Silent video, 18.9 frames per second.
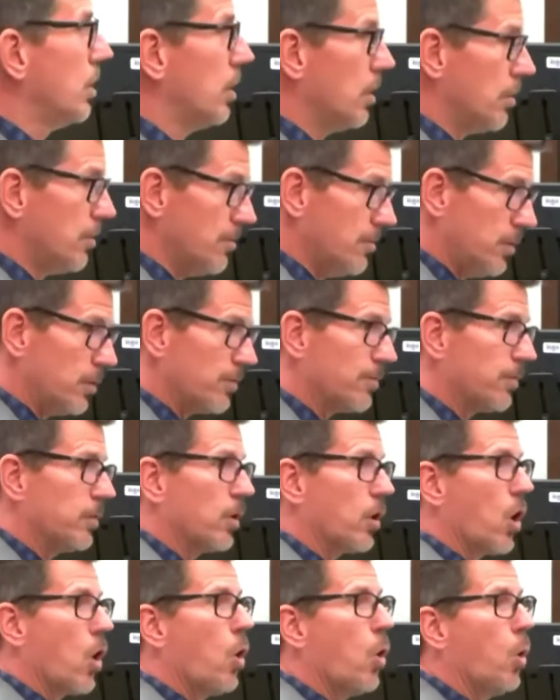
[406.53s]
fear for their
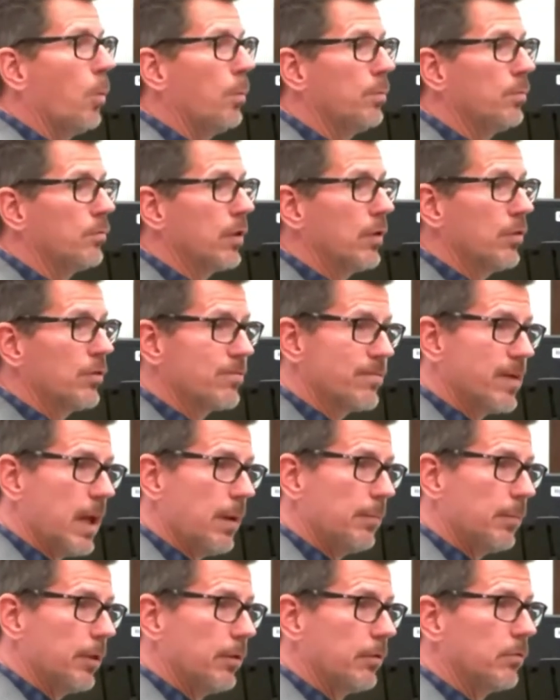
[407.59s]
homes and their
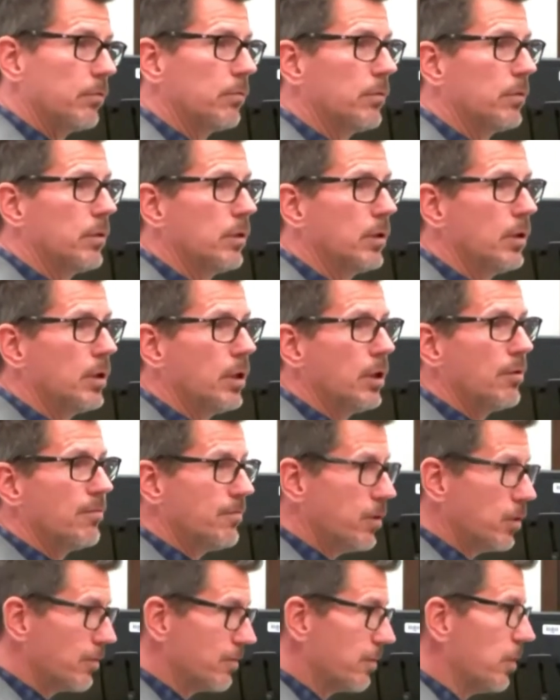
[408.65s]
families,
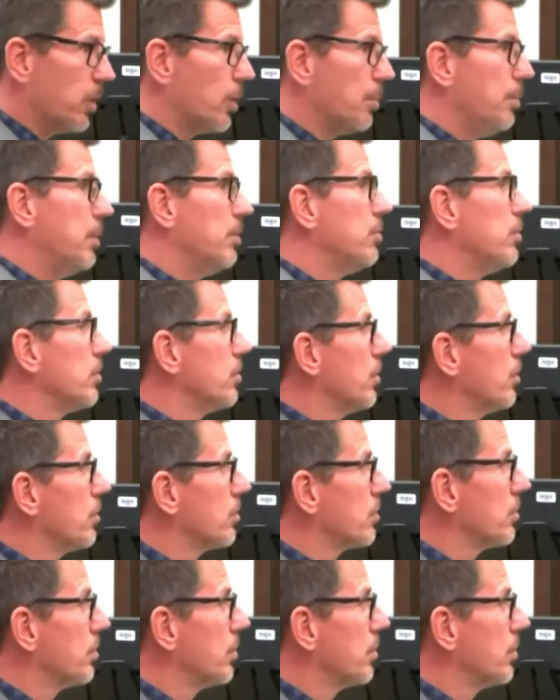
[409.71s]
fear for their businesses,